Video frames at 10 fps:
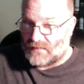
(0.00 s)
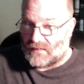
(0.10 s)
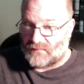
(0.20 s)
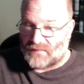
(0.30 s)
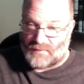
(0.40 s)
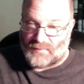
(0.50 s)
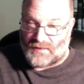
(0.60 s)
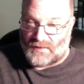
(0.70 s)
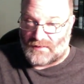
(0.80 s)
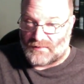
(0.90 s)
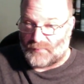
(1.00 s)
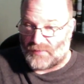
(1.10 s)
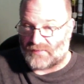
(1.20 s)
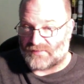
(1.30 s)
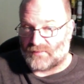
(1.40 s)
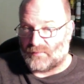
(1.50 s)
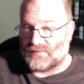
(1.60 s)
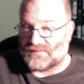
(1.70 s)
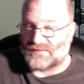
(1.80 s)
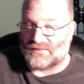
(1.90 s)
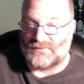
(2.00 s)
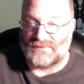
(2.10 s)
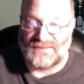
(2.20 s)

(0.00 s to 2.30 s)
I've got about 100 bottles open, so,